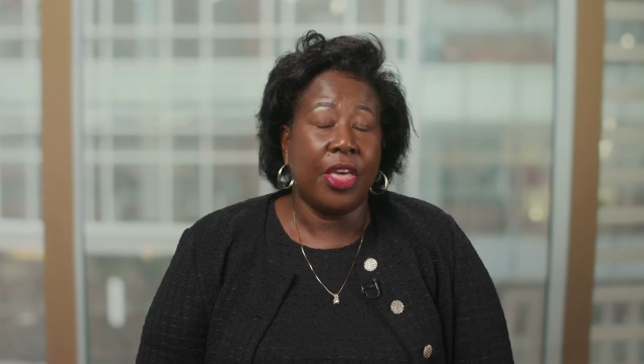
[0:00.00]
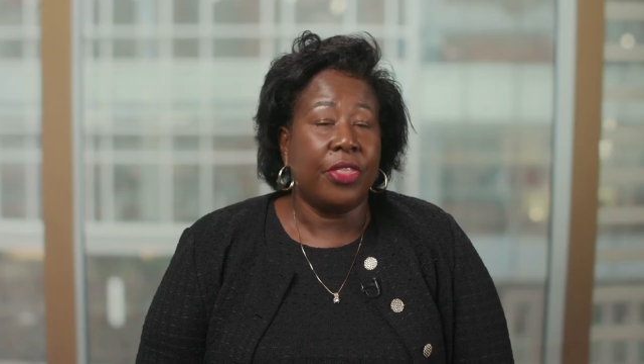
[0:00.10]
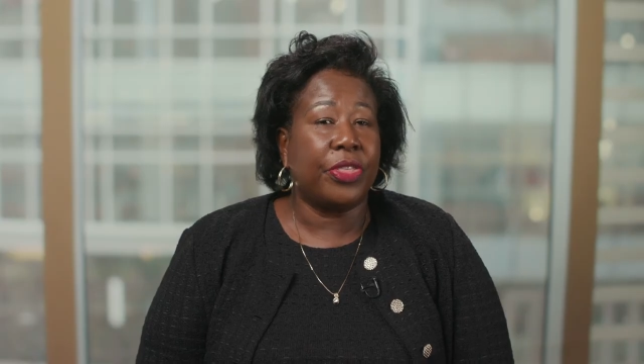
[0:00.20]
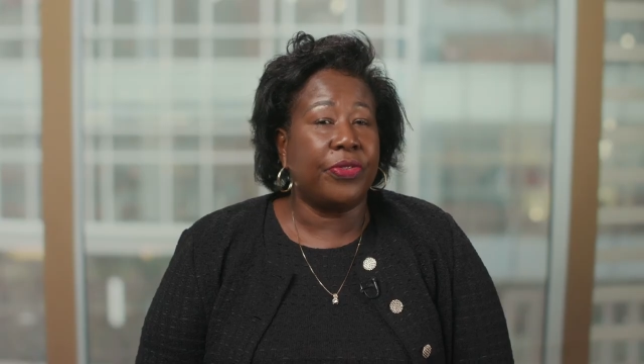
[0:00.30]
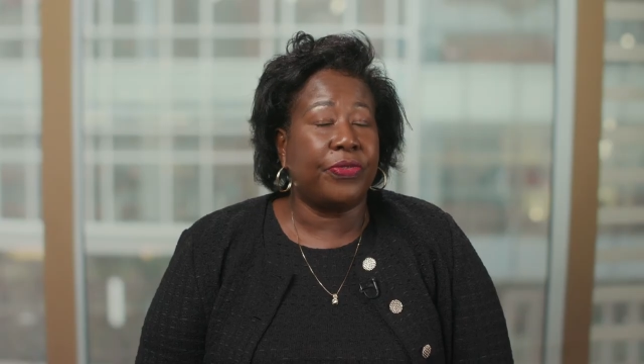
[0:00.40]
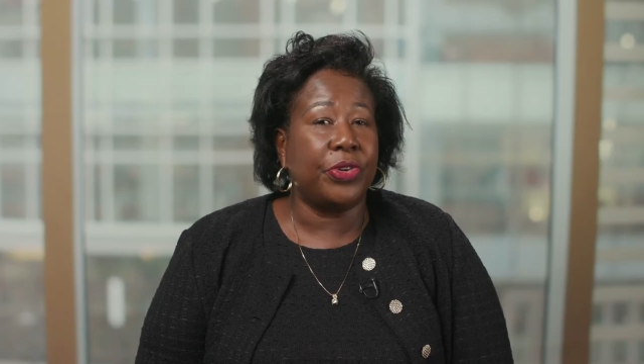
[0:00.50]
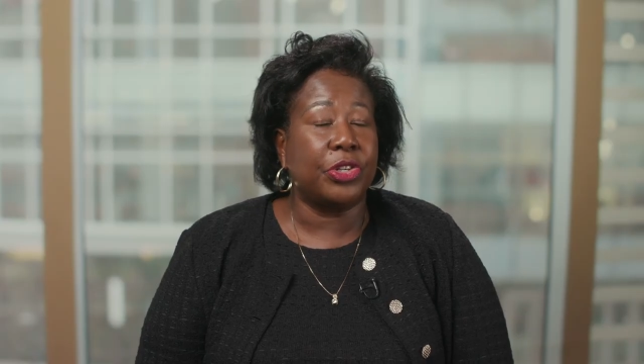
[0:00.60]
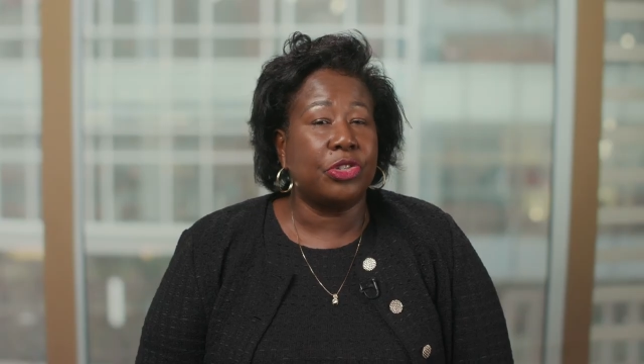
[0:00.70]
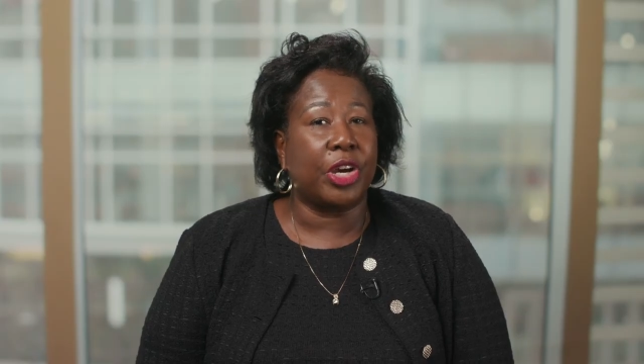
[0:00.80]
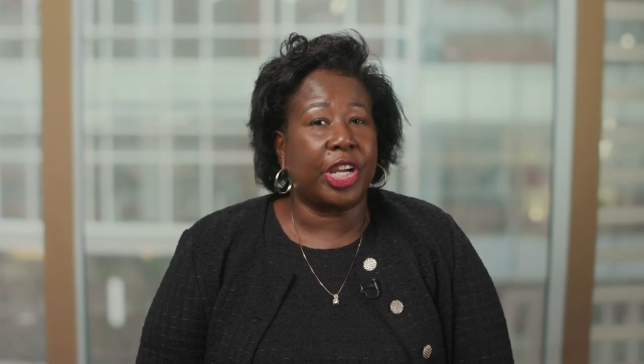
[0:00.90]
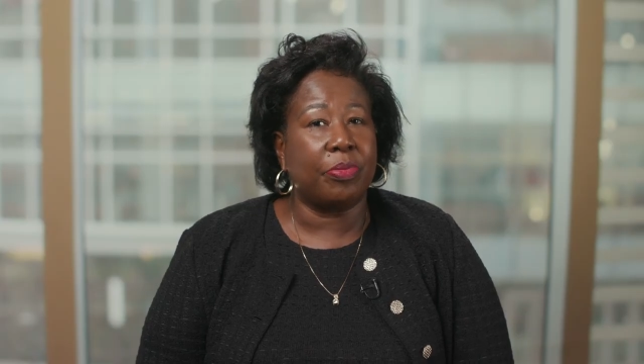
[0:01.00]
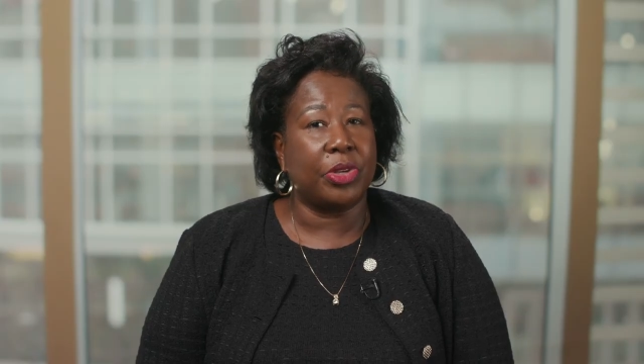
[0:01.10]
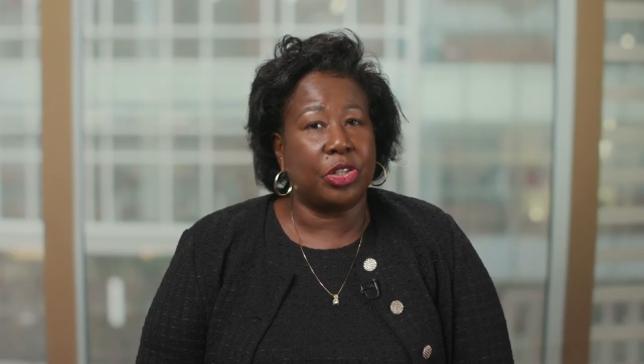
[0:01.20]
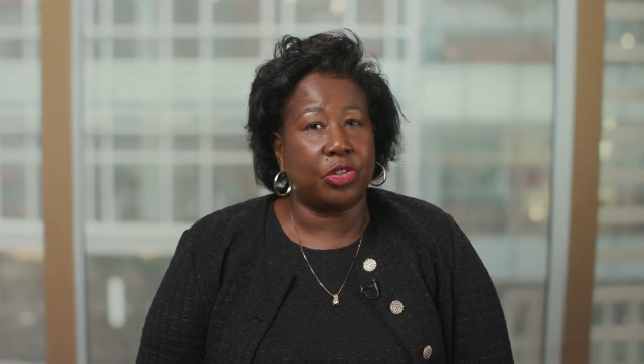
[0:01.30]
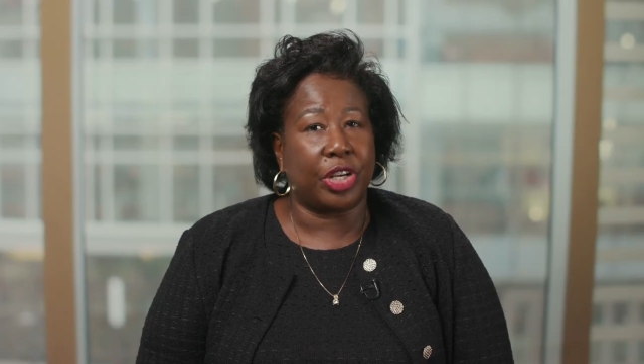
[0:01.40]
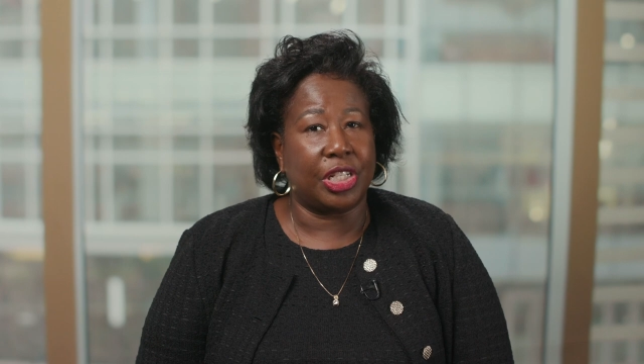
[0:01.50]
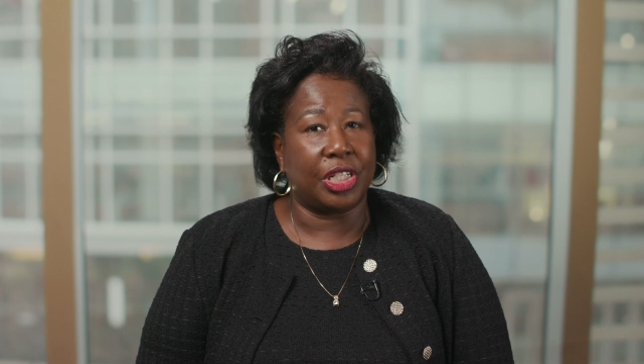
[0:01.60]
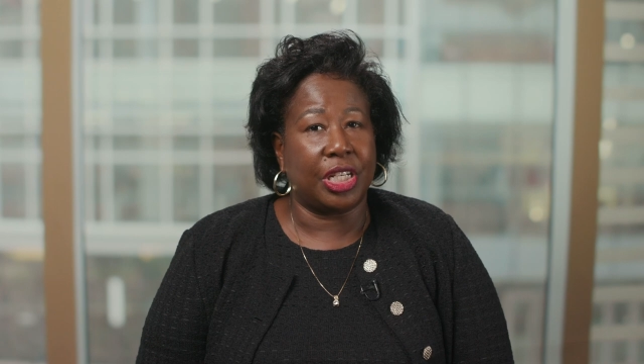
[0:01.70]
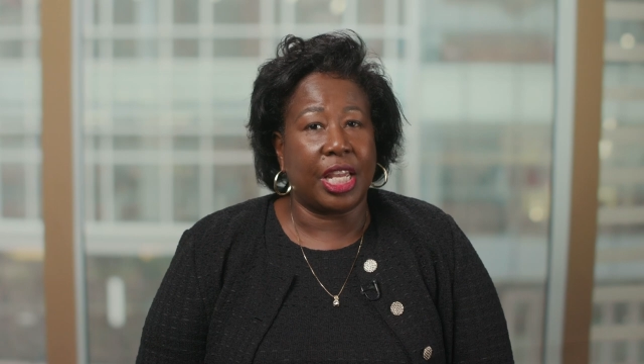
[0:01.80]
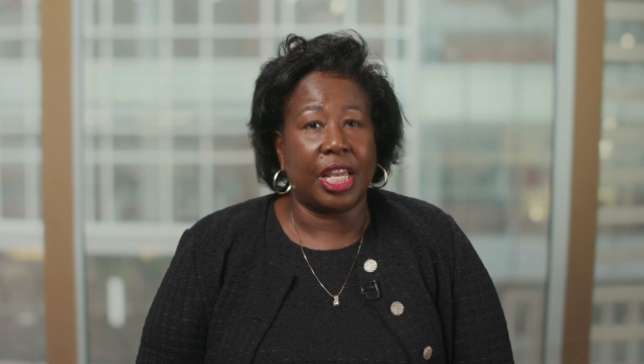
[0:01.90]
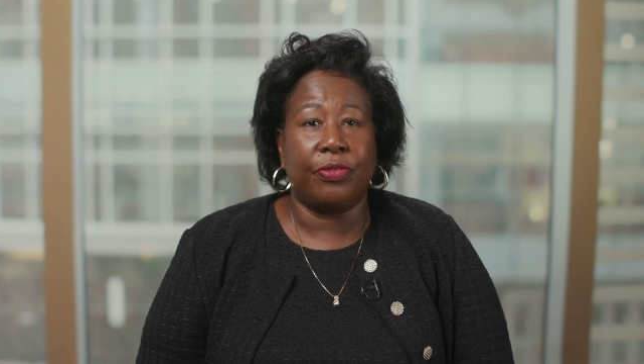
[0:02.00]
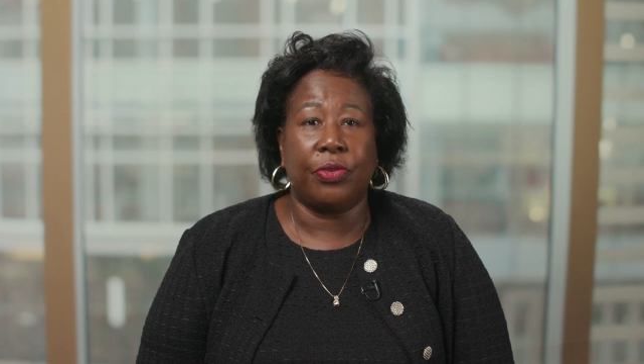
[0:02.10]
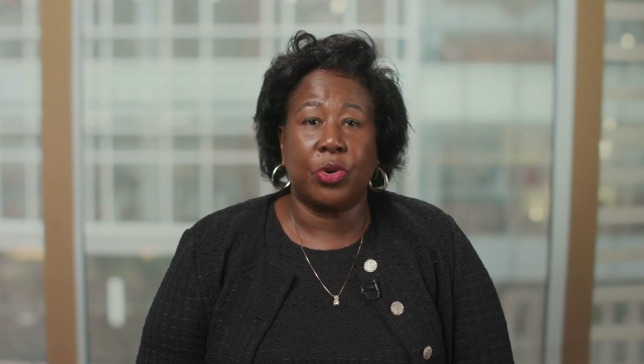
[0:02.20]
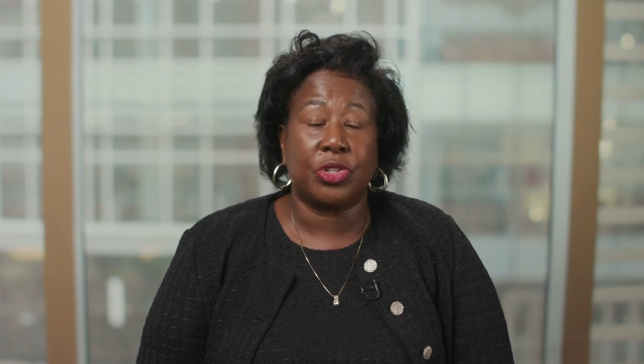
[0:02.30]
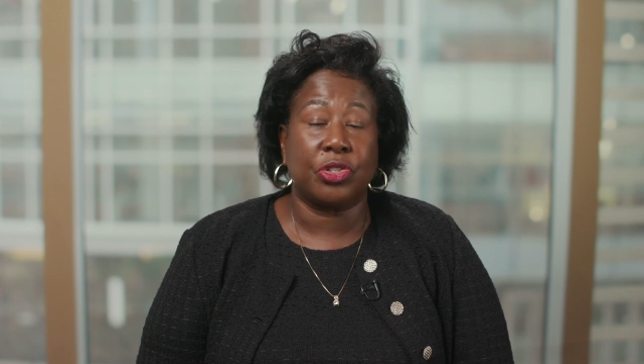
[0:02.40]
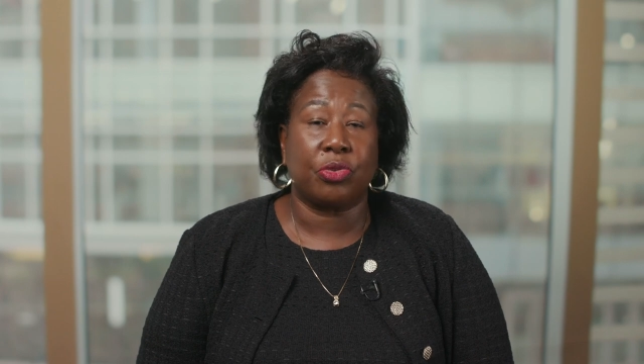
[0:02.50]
the Food and Drug Administration enforces